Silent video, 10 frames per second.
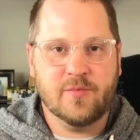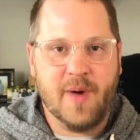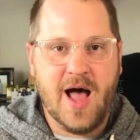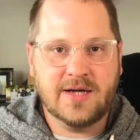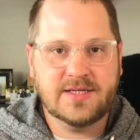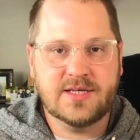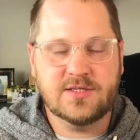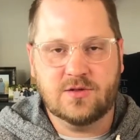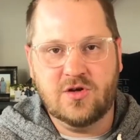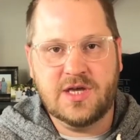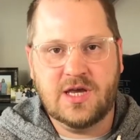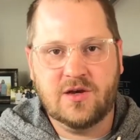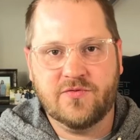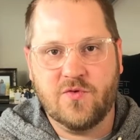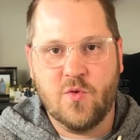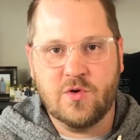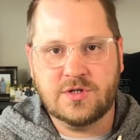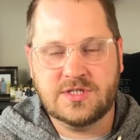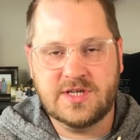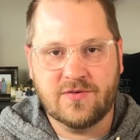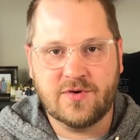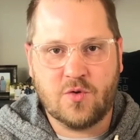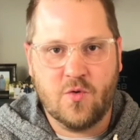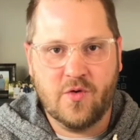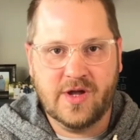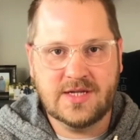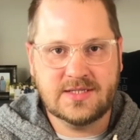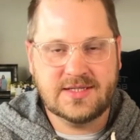boxes looking for silver coins